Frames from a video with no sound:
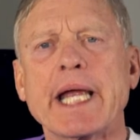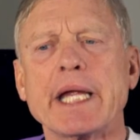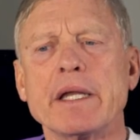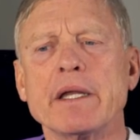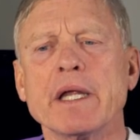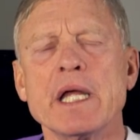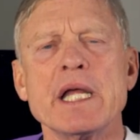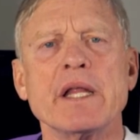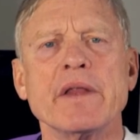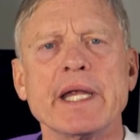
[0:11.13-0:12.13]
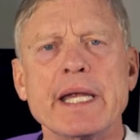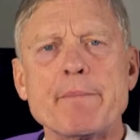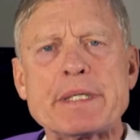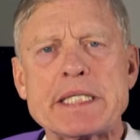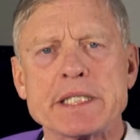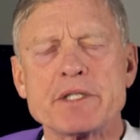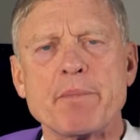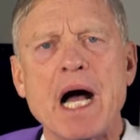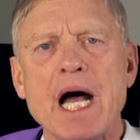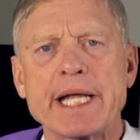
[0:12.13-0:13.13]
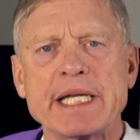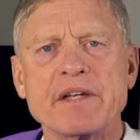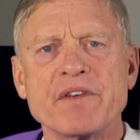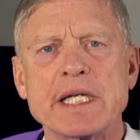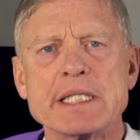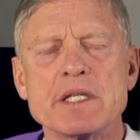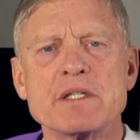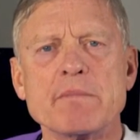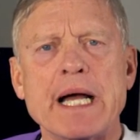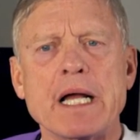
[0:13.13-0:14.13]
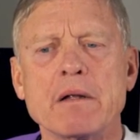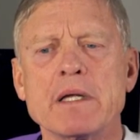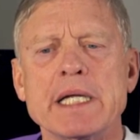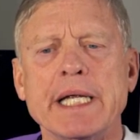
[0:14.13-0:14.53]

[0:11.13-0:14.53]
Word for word: And the impetus behind Give Kids a Smile